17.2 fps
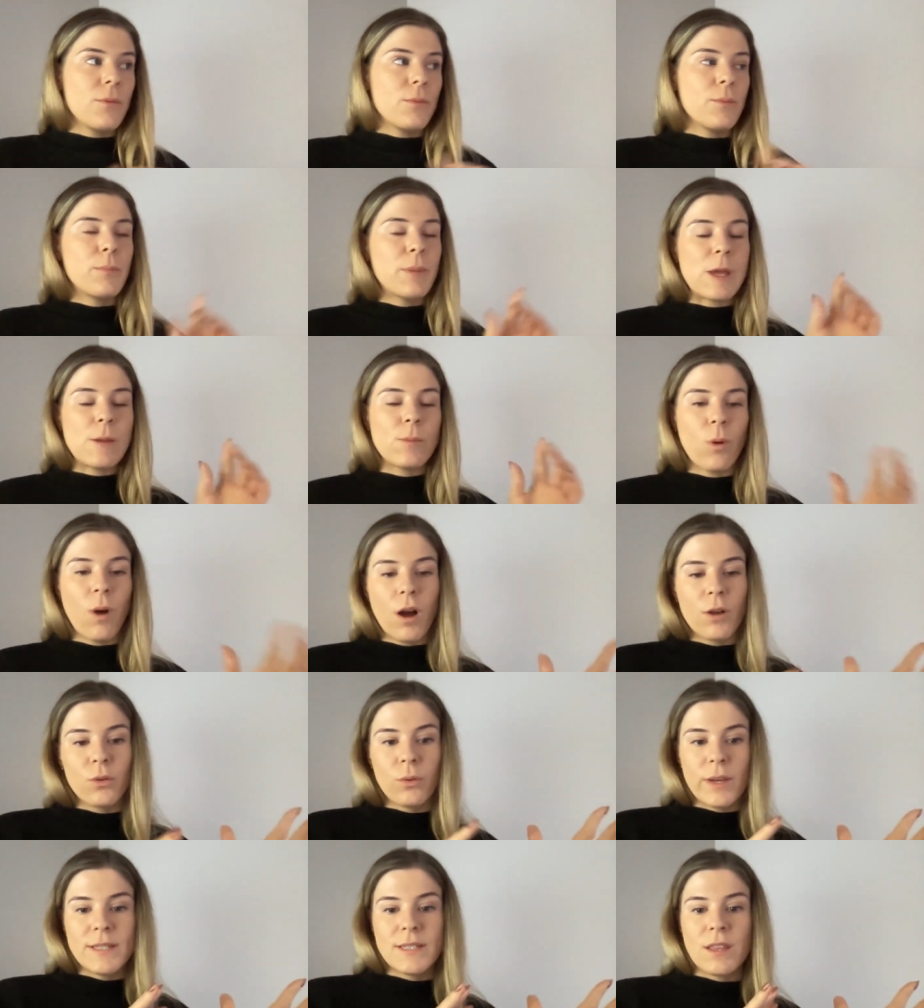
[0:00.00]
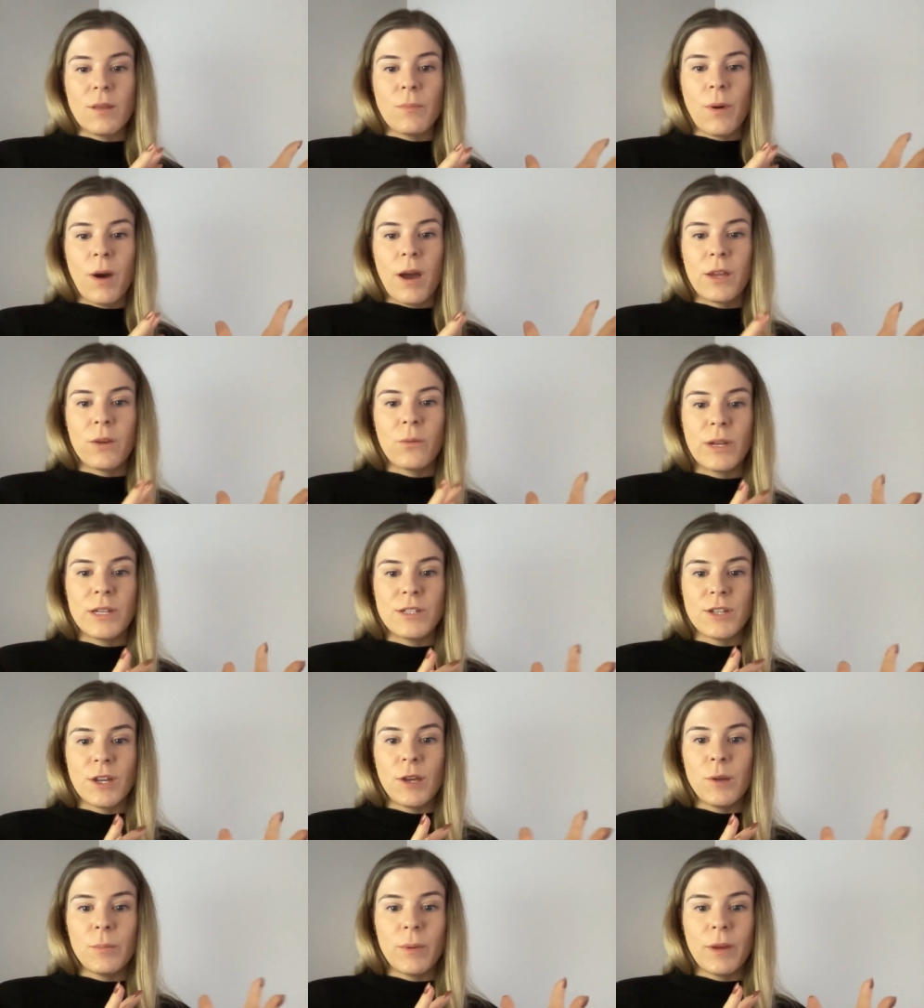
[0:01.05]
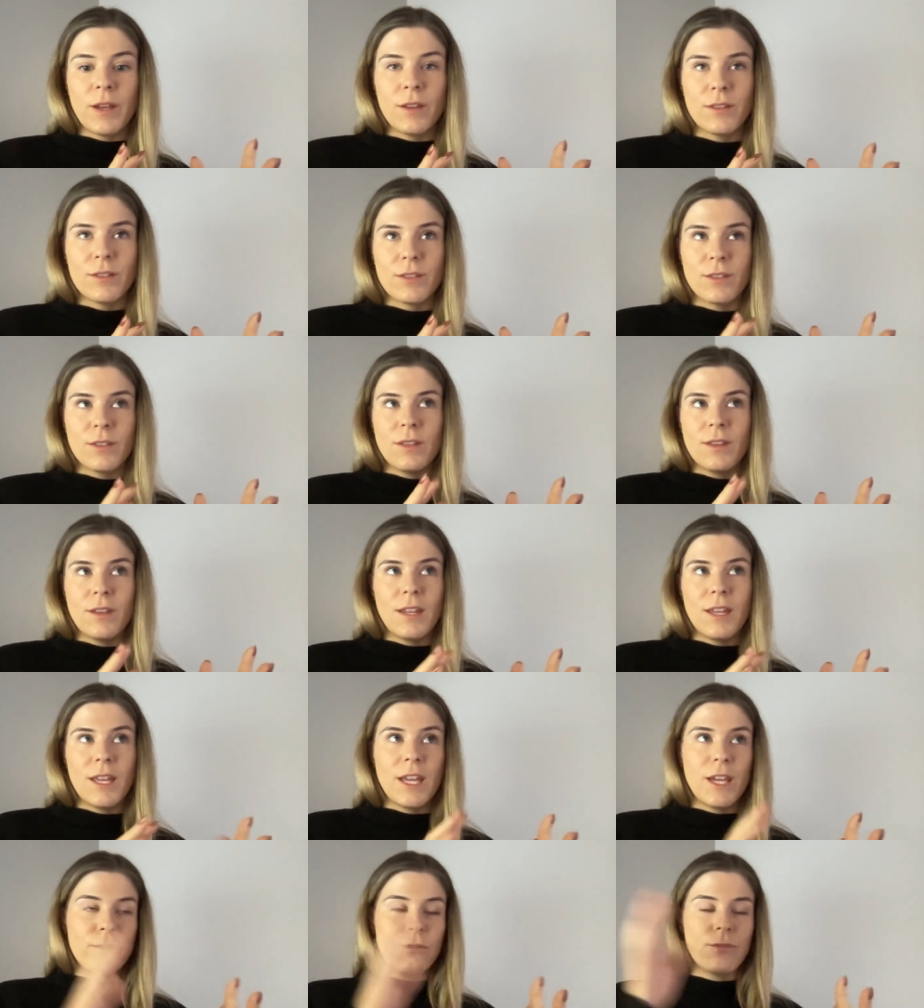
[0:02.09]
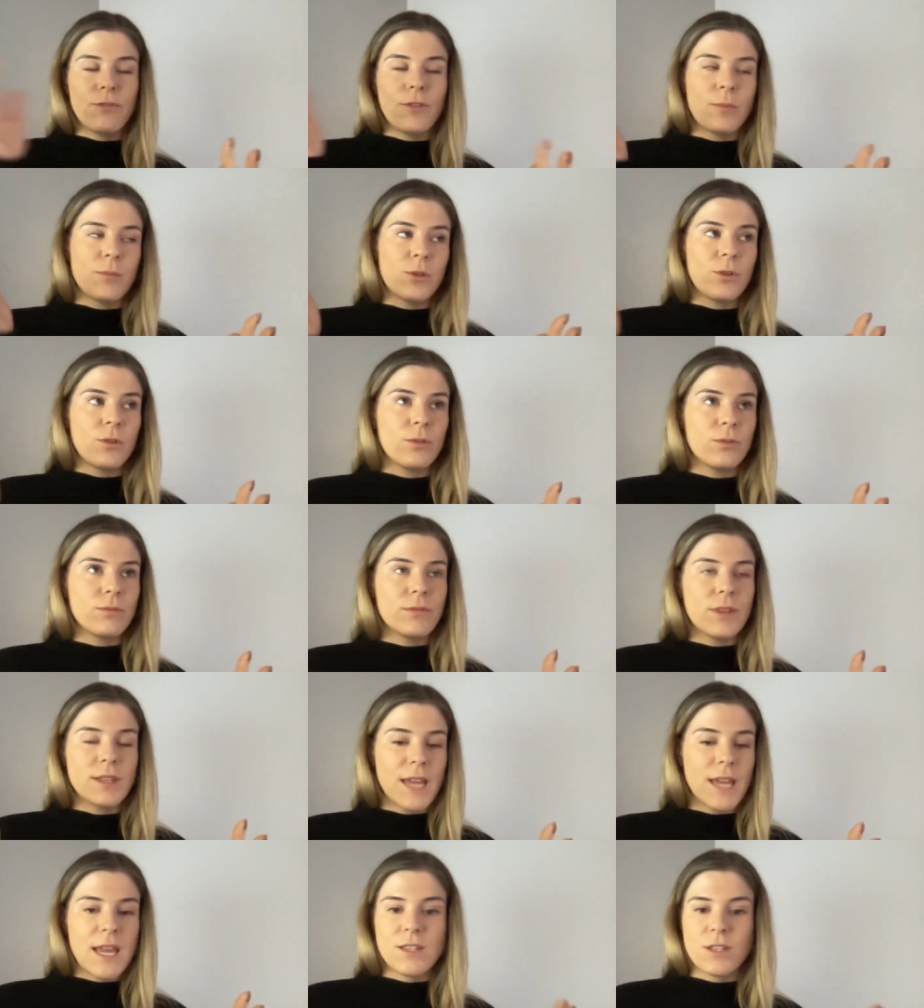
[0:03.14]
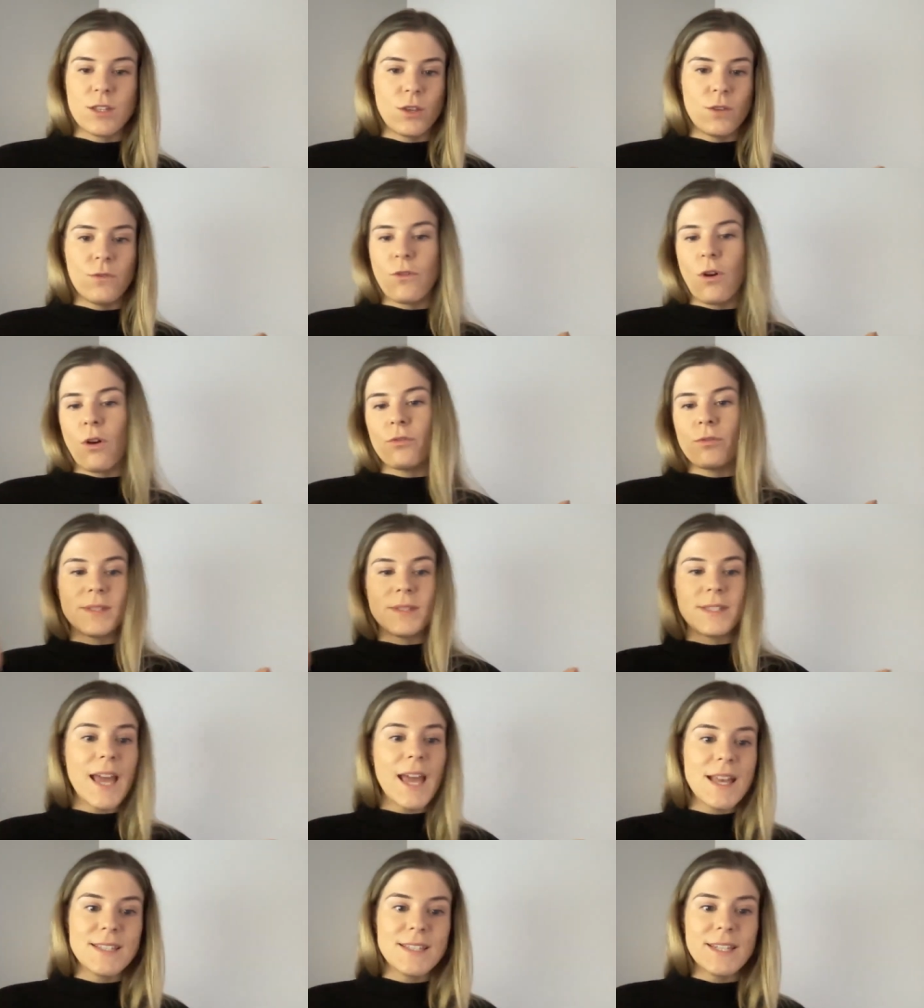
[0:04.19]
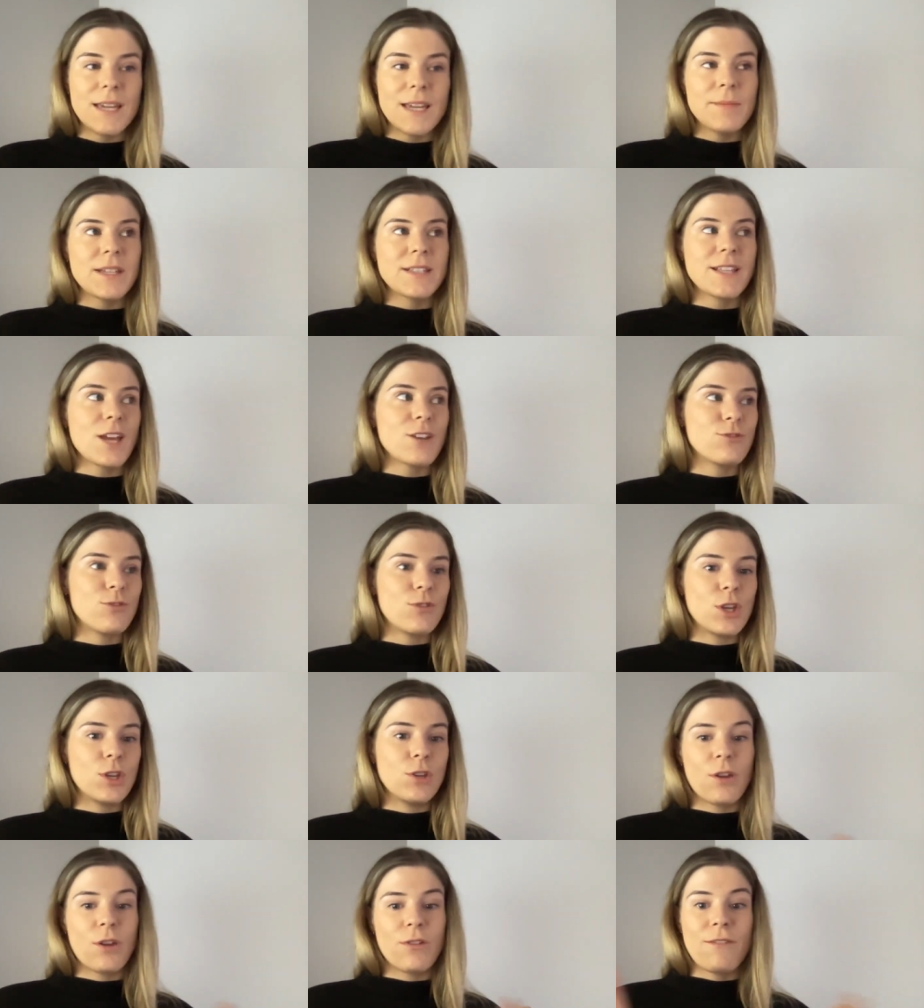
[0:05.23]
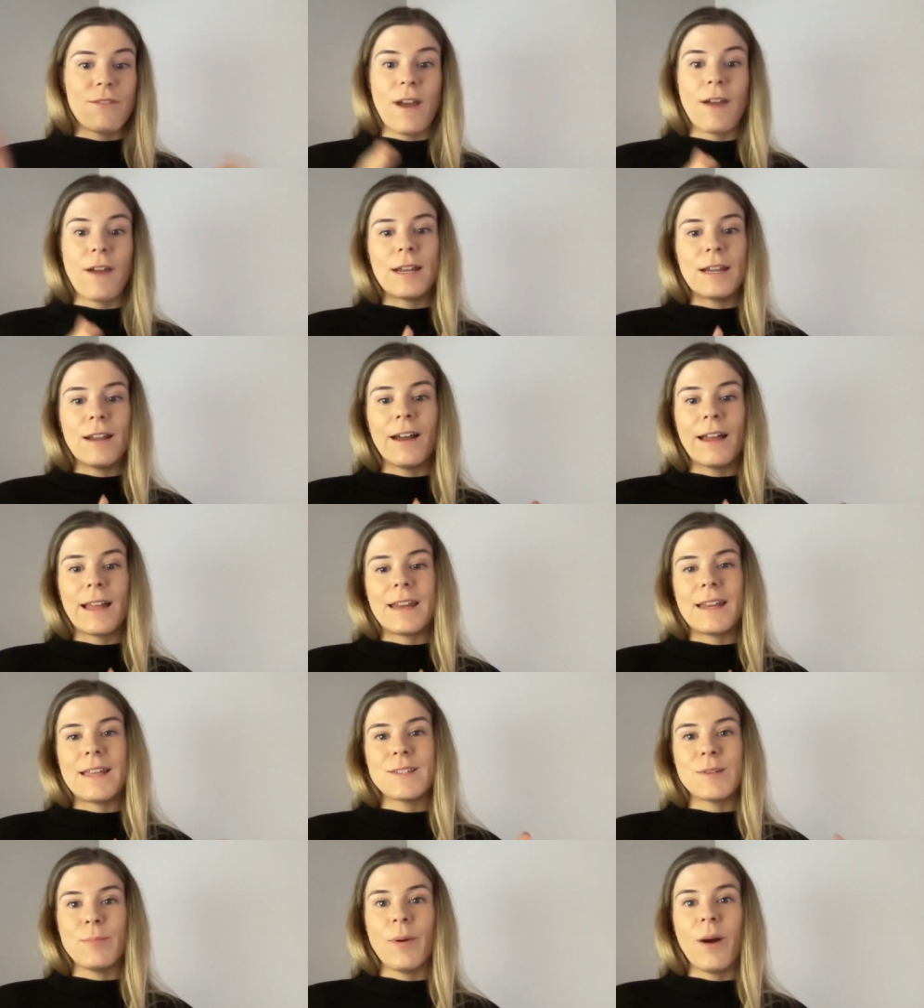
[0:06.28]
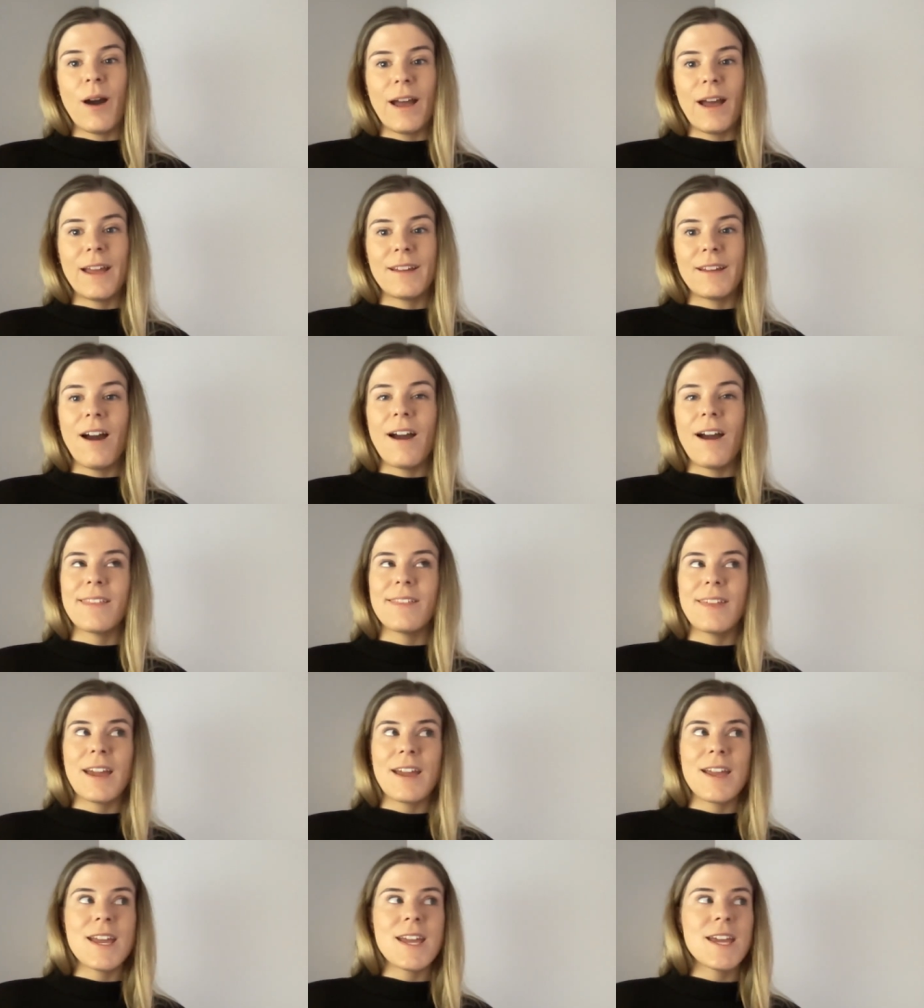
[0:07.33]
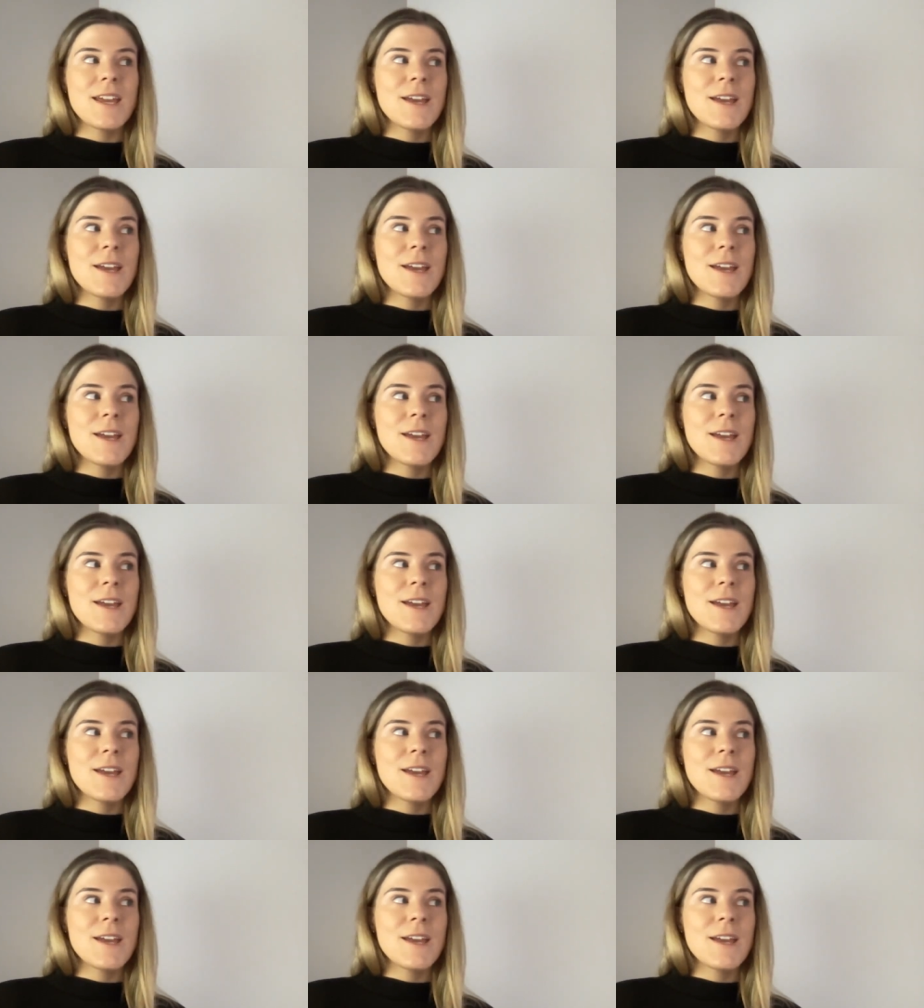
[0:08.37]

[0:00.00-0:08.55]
people aren't always in the buying window, but if from the data that you've got from the CS team, etc., they're very likely to buy. I think